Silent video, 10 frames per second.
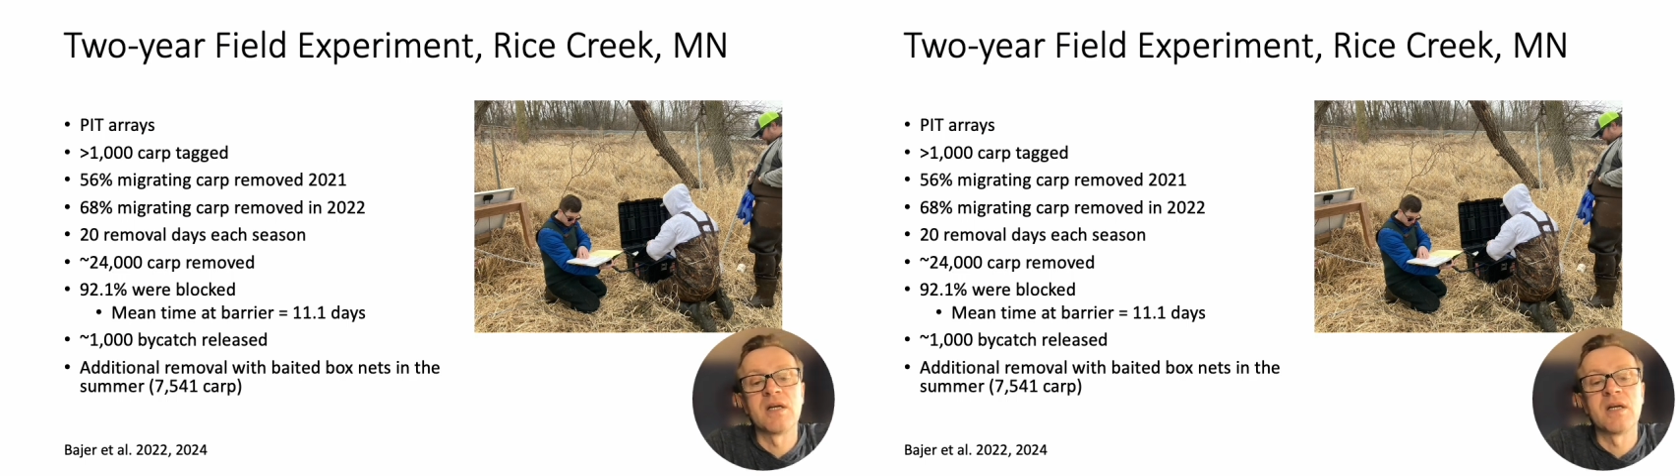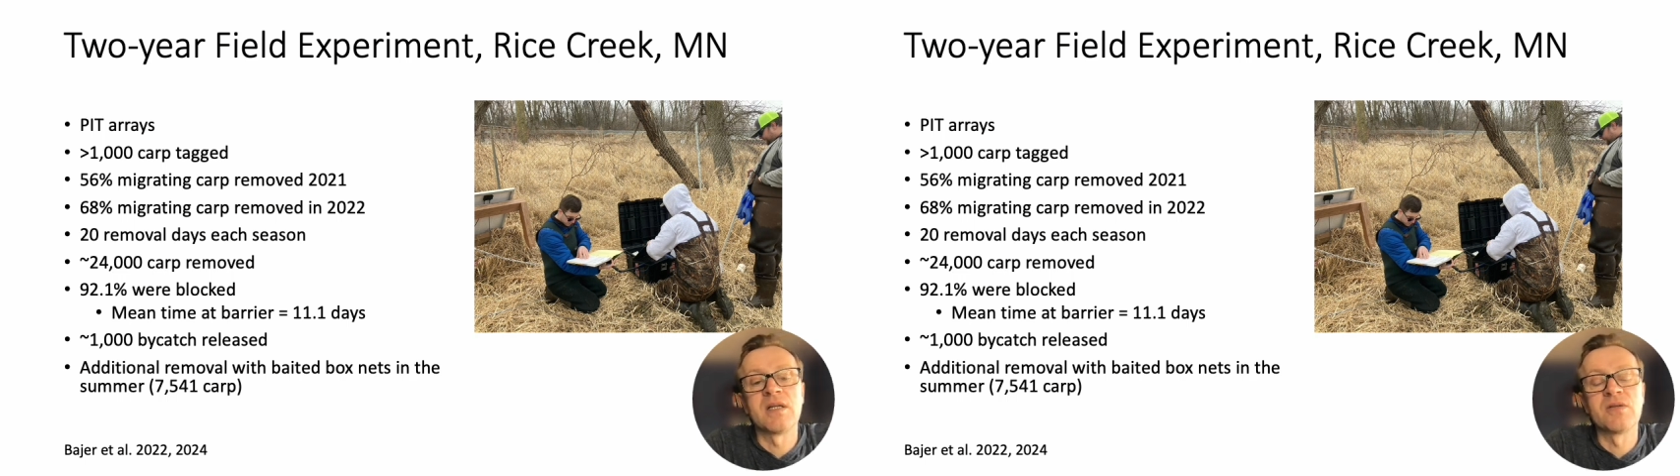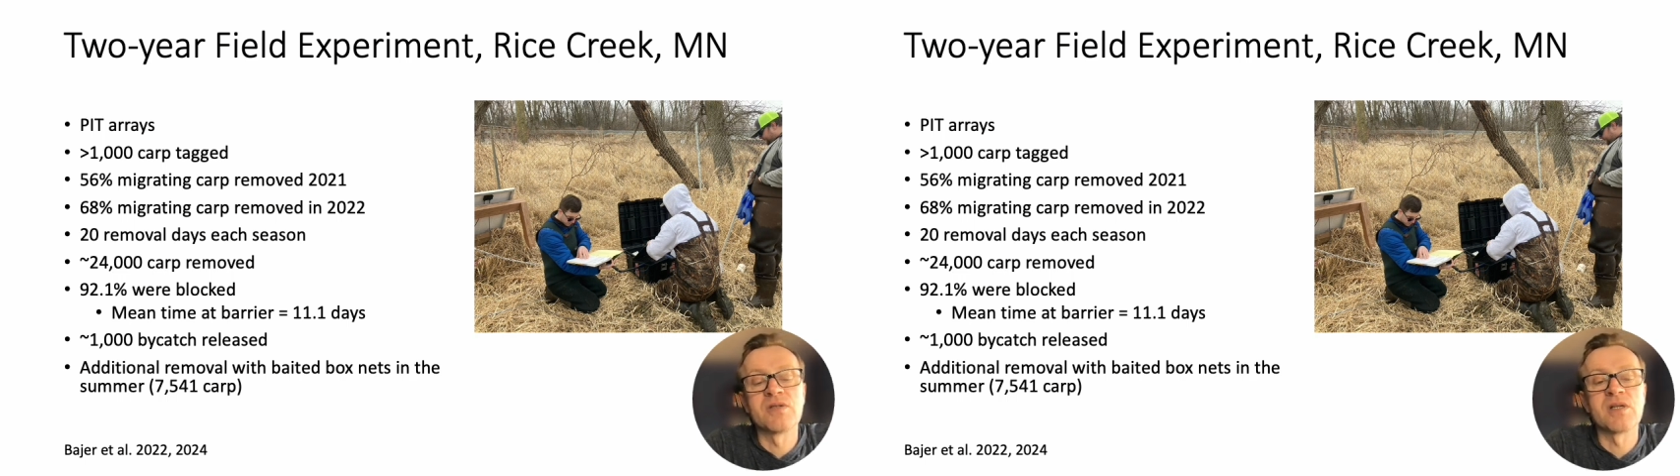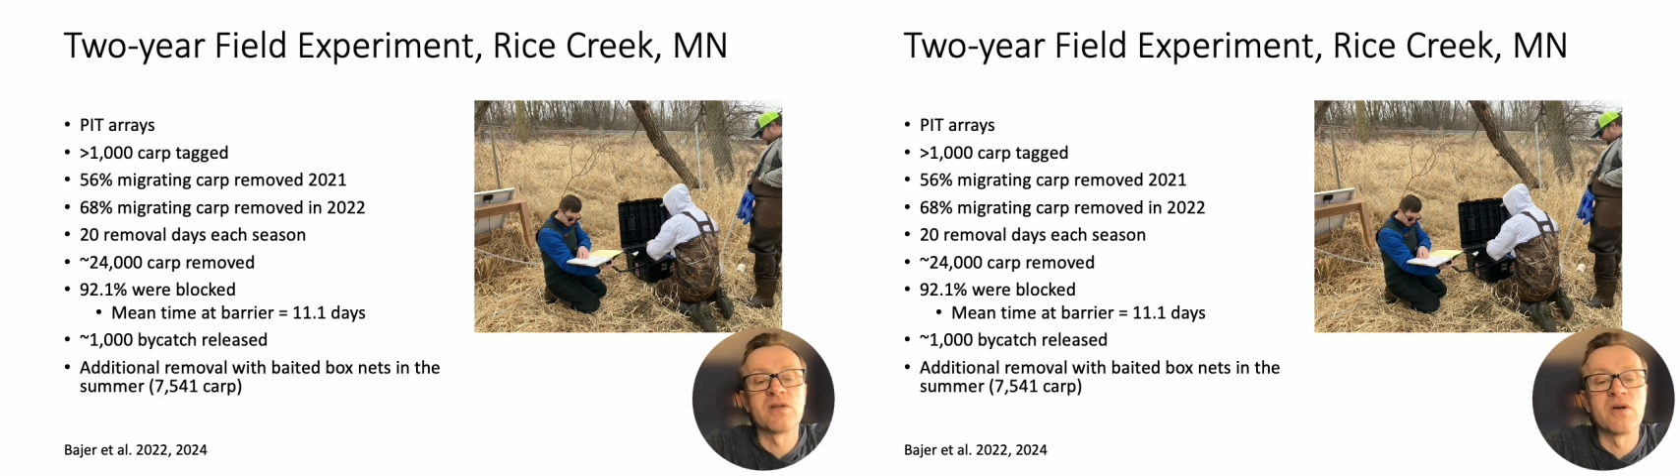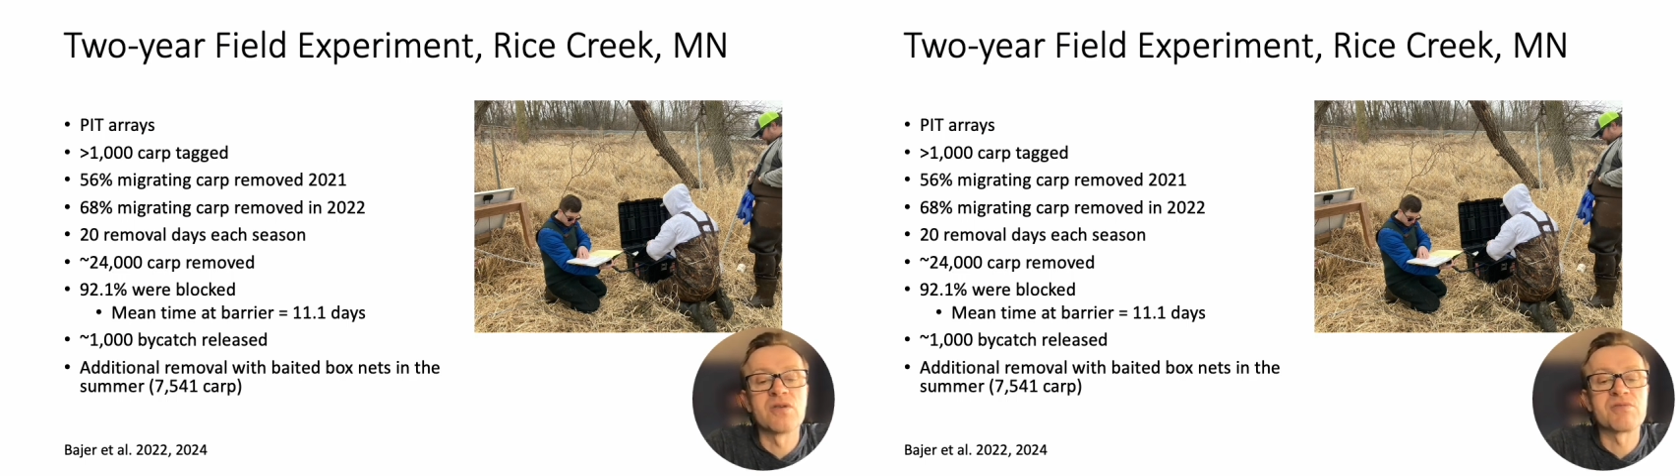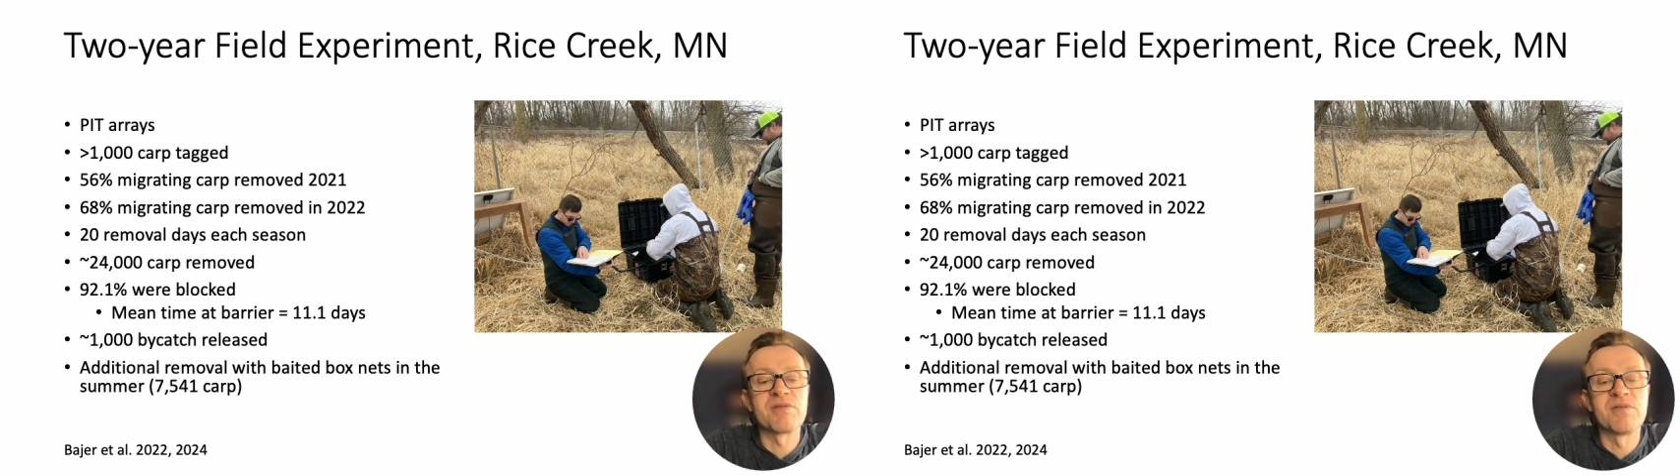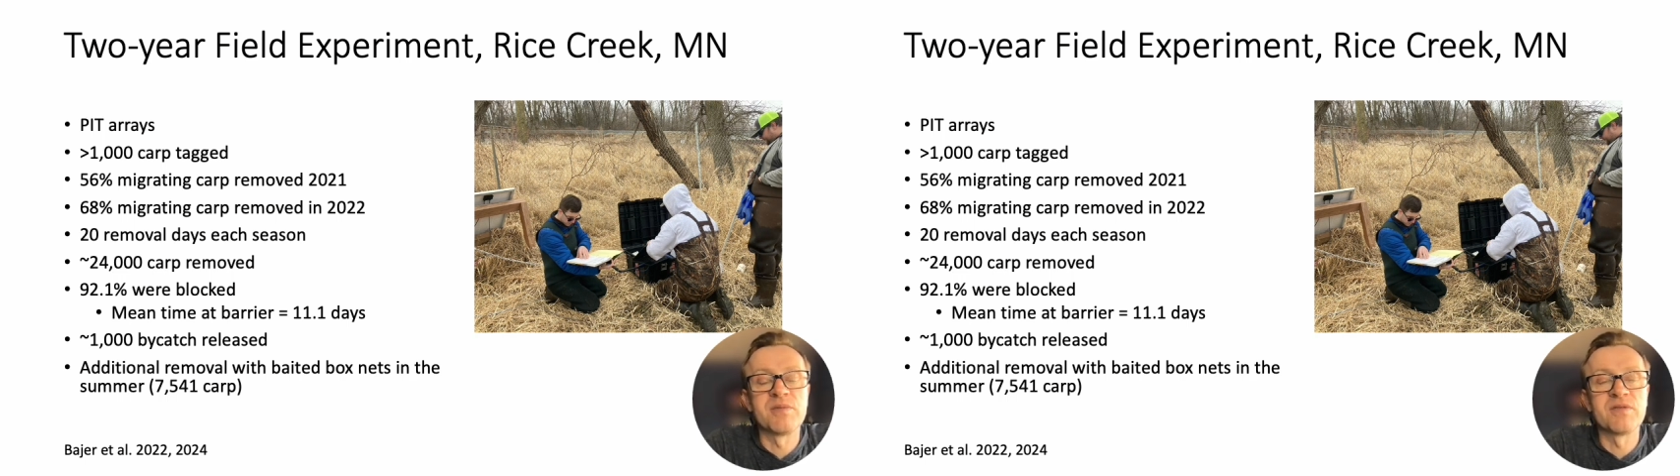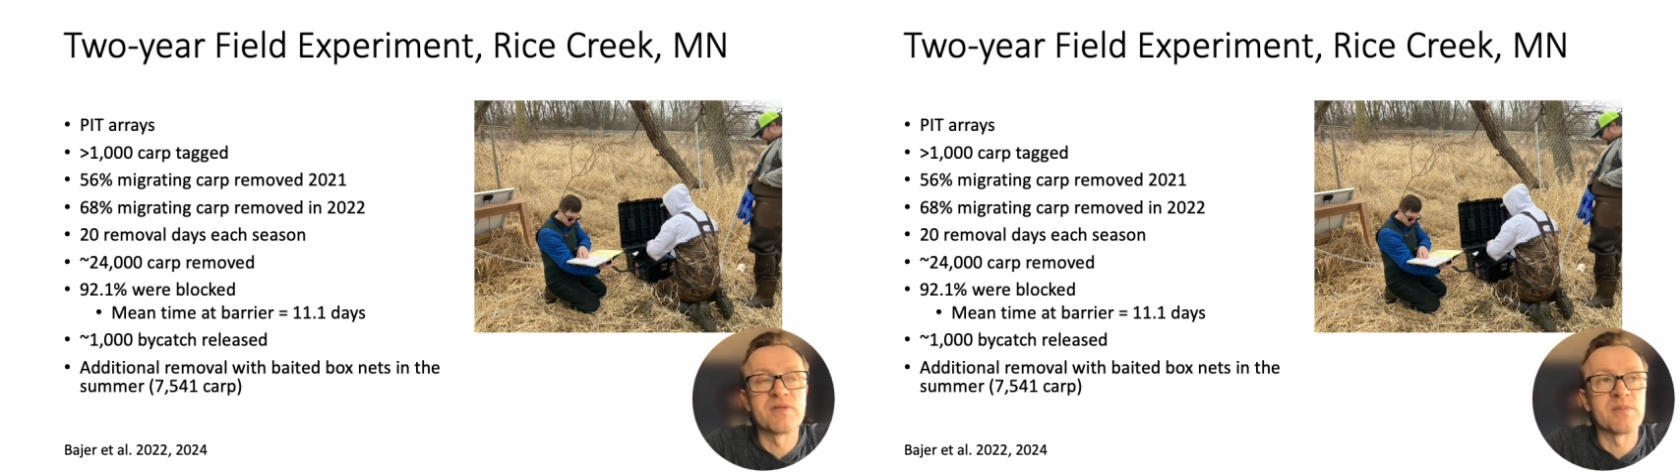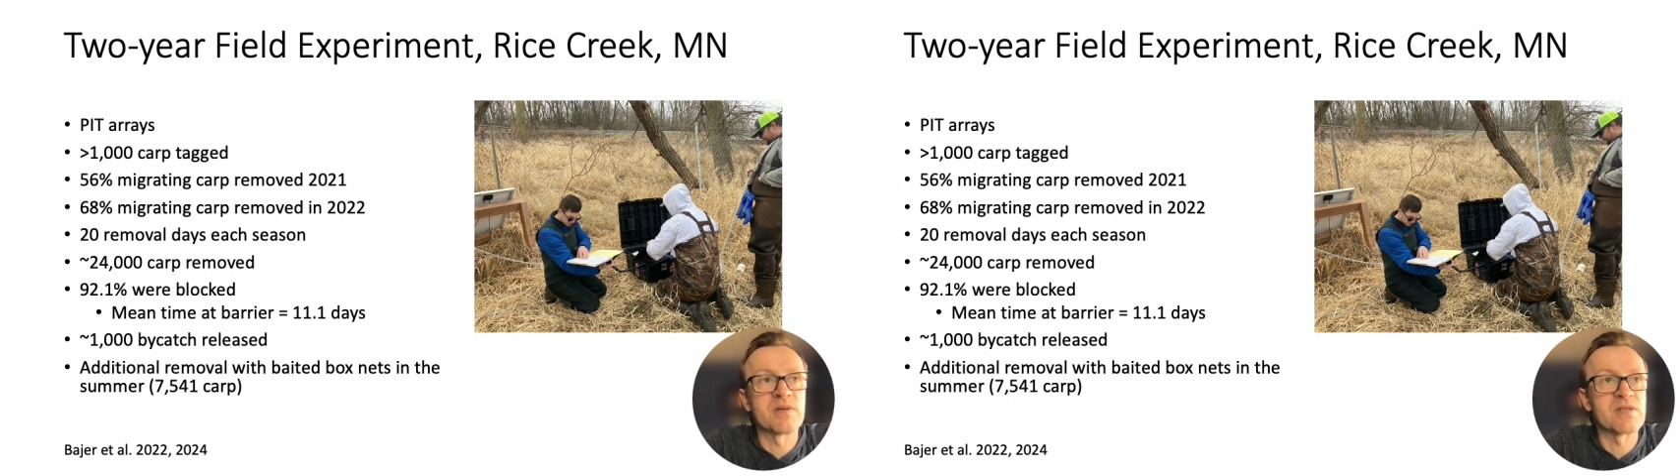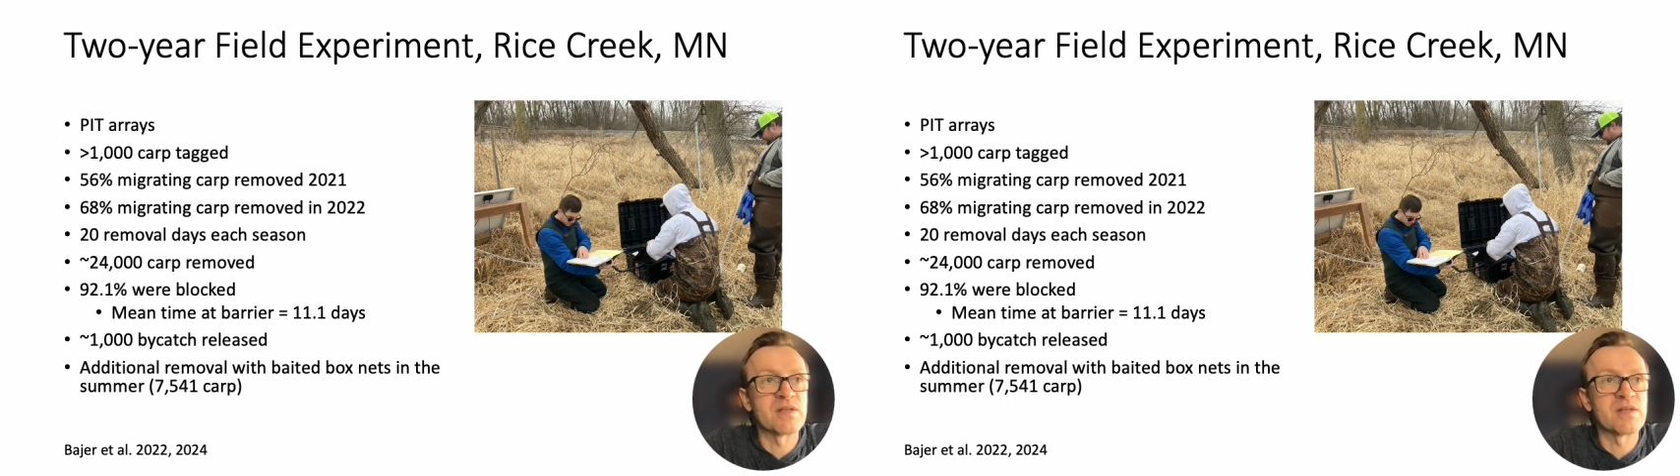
7,500